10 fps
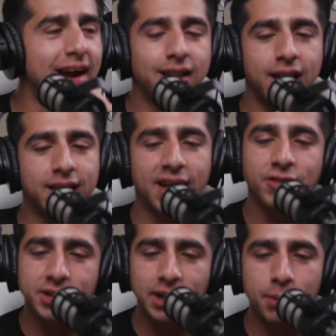I like it. Have
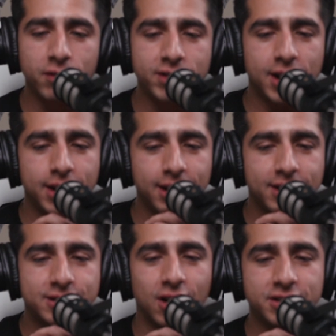you seen that movie, Janny?
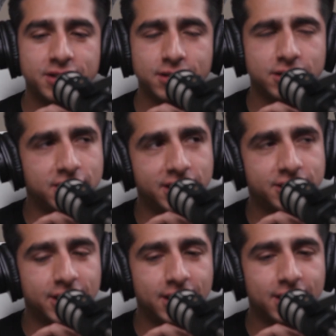It's called
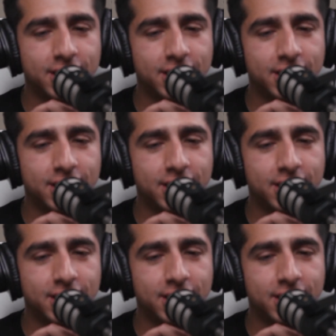Sinister.